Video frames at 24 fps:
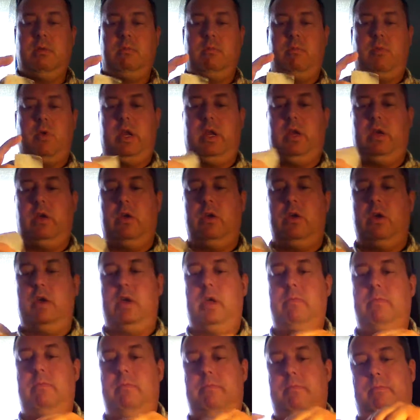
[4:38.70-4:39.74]
pretty
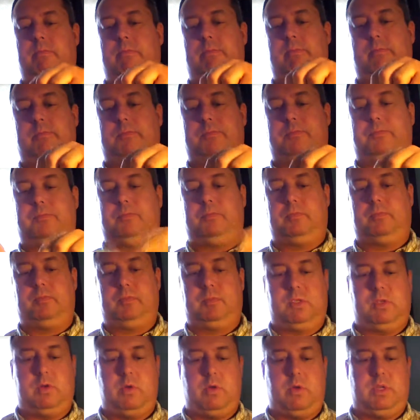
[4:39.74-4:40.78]
good
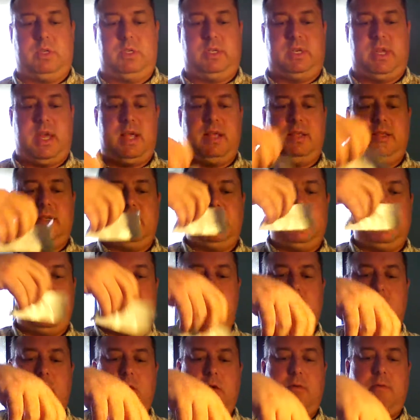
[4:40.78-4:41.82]
so it stays in
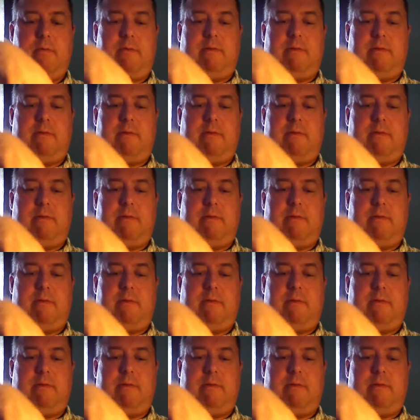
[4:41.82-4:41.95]
there